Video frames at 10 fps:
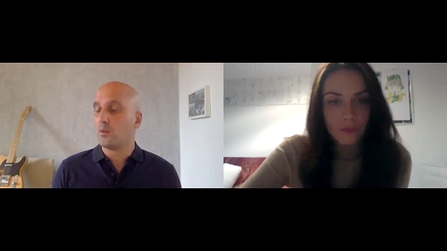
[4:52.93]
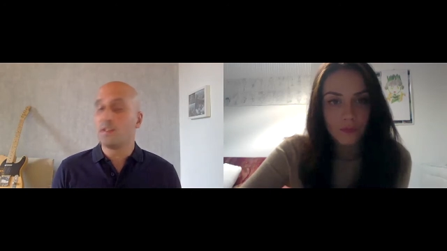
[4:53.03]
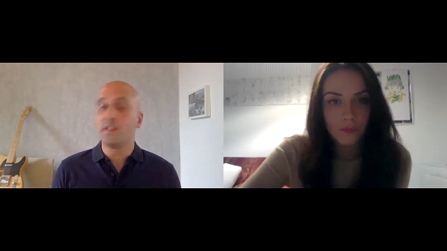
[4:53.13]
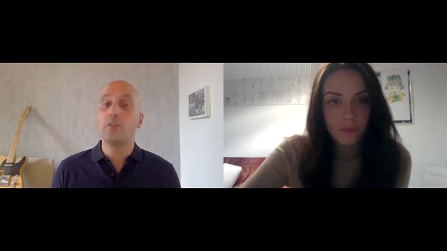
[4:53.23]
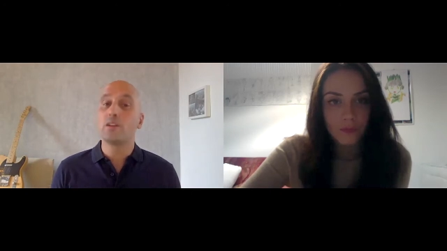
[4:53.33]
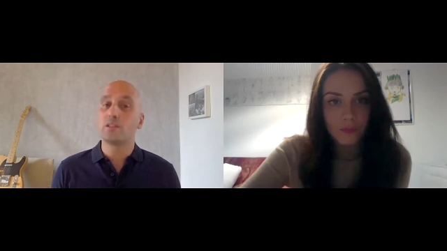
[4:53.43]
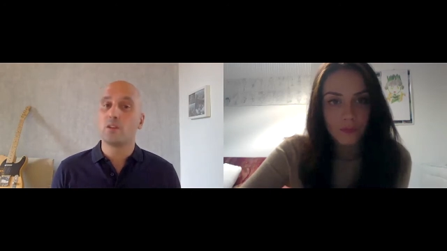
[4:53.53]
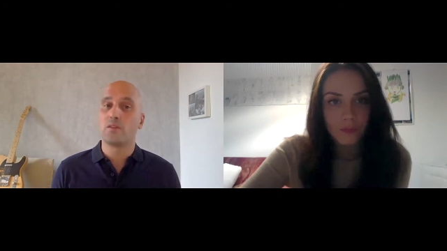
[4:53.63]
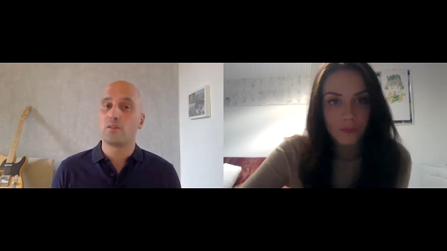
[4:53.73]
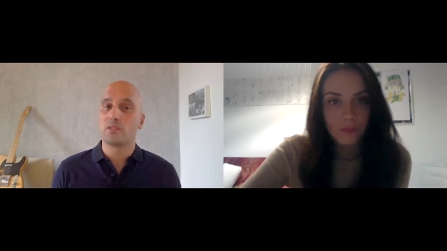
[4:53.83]
Speaker 1: particular
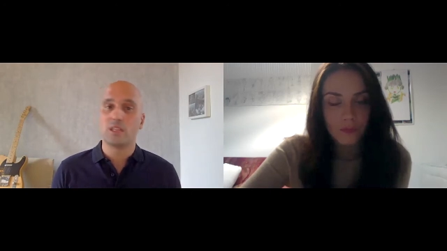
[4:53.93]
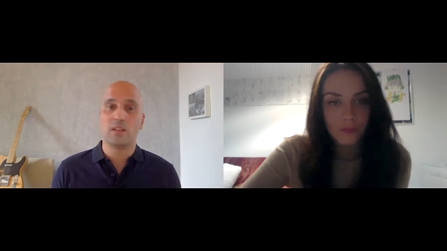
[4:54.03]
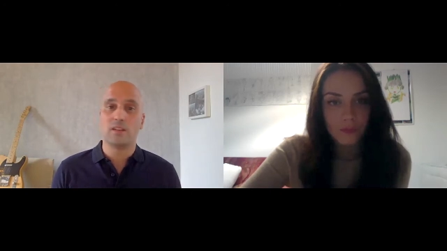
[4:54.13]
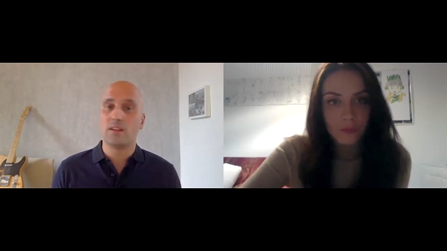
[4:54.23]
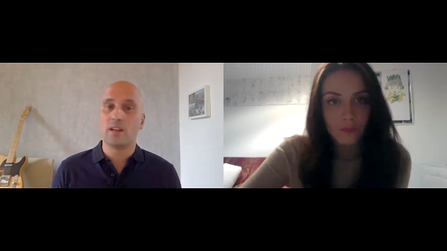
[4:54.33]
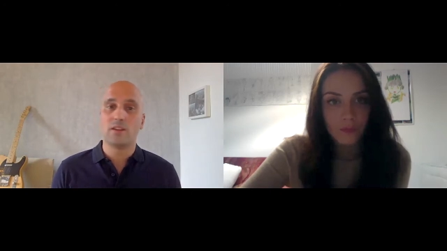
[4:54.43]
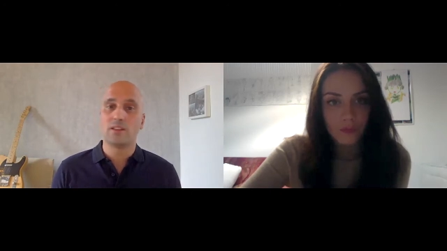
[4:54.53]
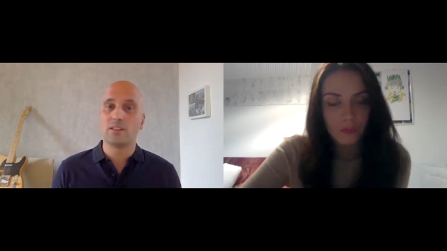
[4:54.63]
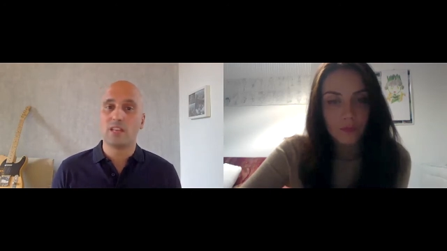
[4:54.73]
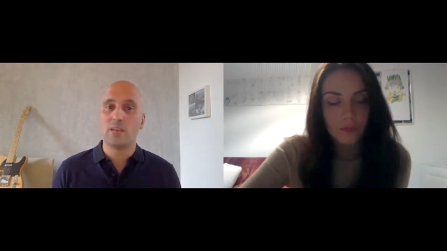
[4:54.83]
soft skills that are not
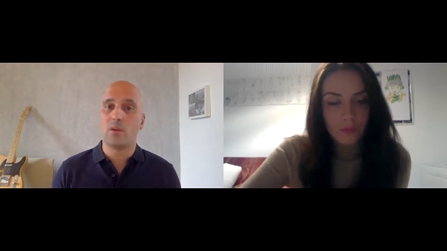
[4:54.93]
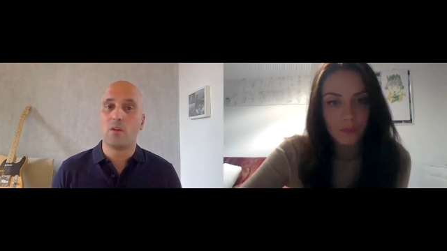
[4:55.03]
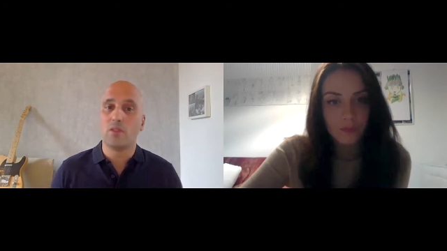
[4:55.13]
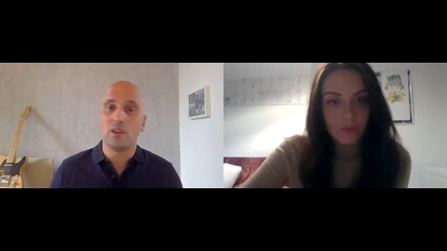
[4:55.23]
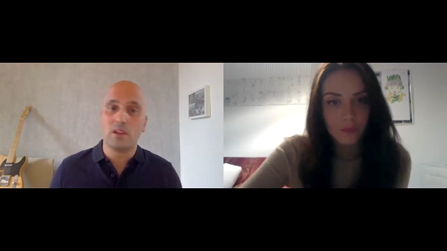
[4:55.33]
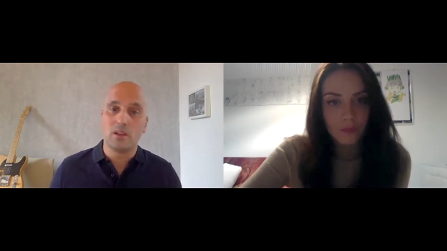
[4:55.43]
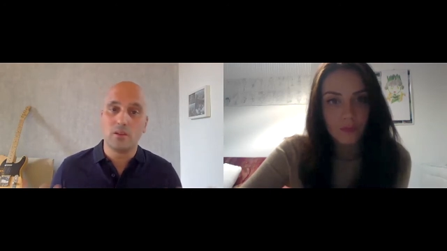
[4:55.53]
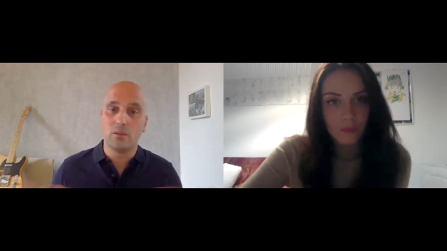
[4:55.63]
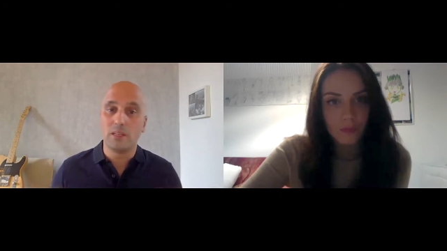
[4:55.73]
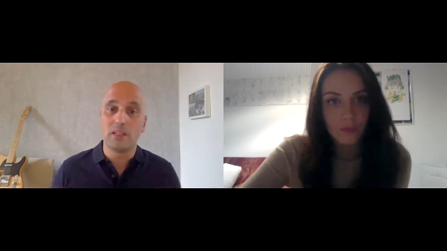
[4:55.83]
the same of the
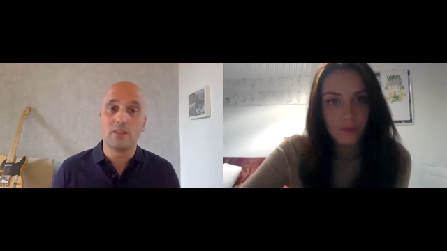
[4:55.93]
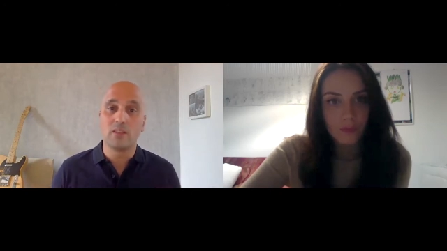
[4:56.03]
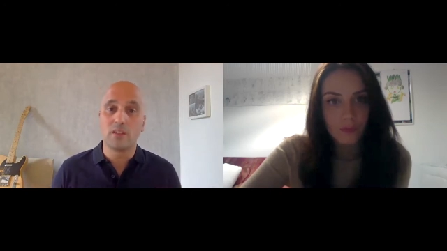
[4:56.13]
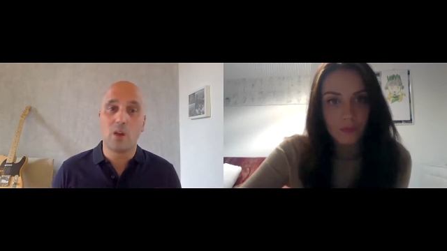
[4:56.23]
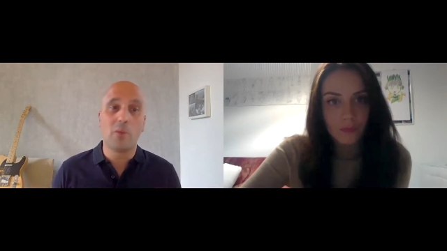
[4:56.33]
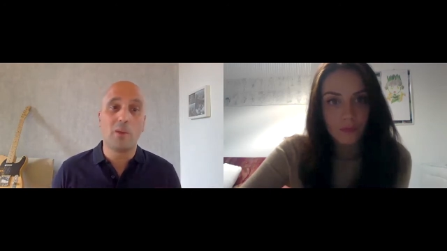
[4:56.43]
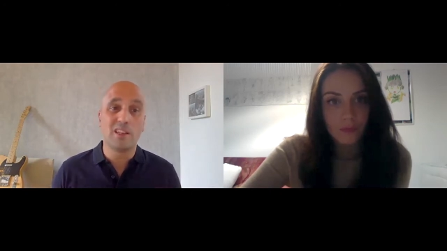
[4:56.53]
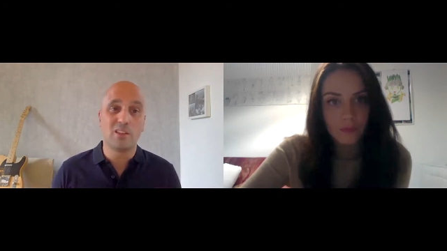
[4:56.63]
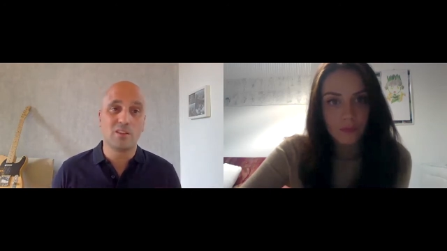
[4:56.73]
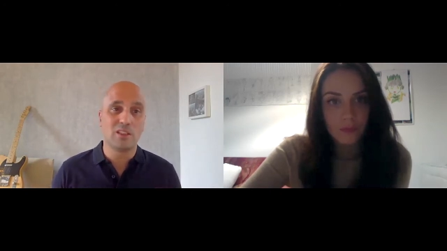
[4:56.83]
big
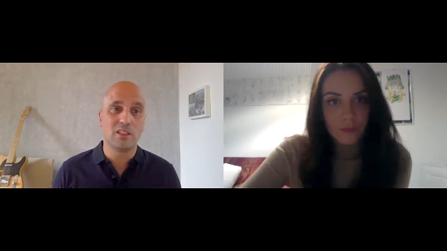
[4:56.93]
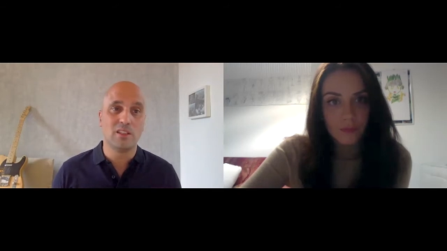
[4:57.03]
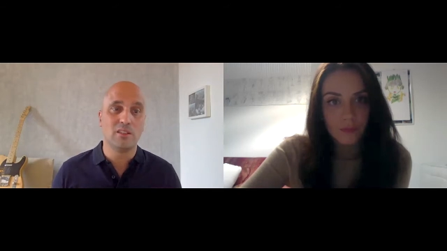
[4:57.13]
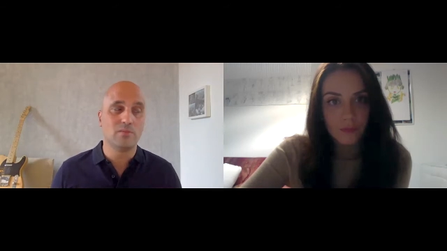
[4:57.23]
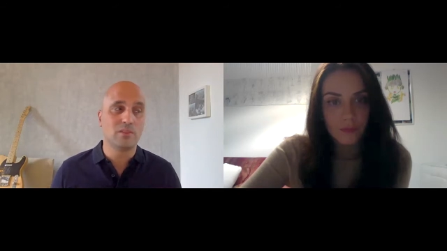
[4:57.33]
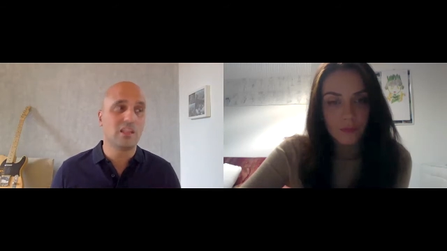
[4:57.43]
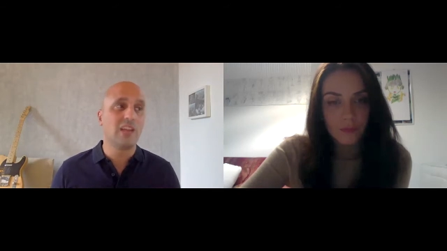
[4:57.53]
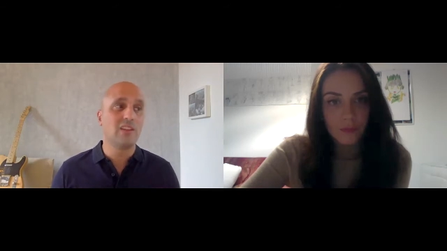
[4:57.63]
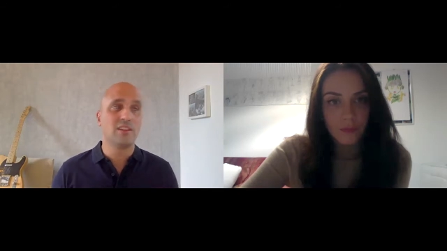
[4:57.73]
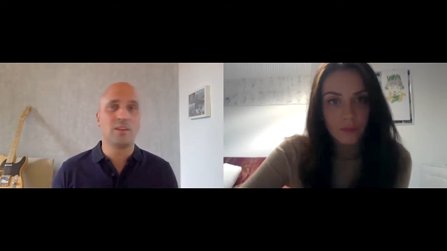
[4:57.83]
companies or the
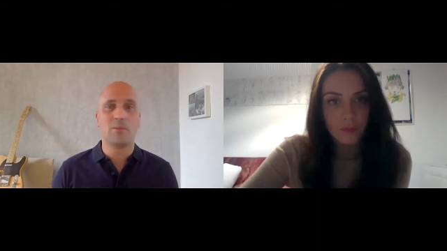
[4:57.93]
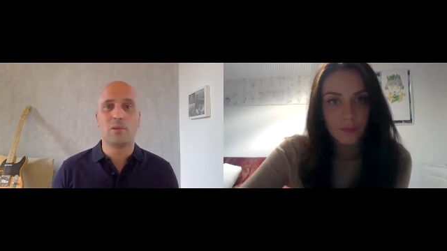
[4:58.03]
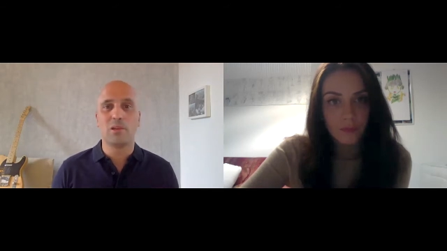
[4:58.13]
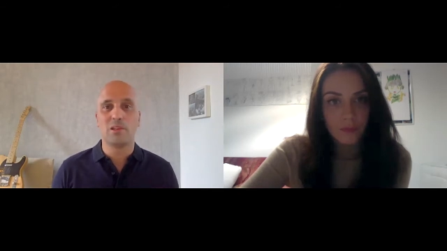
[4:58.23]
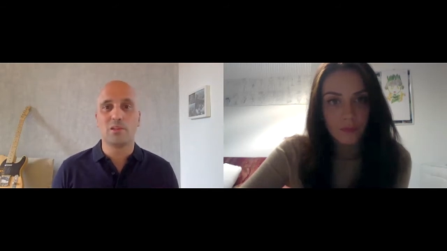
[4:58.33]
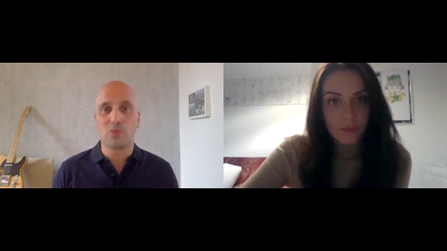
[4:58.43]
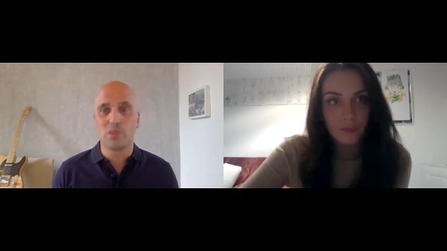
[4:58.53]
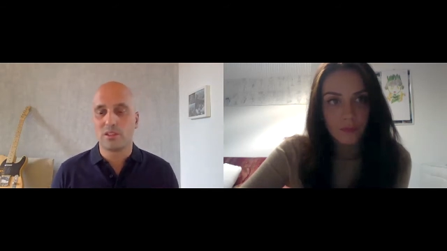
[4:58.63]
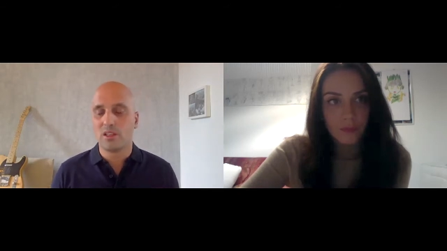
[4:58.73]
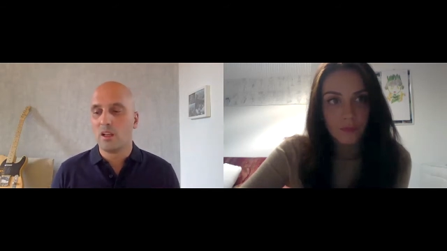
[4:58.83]
standard employees world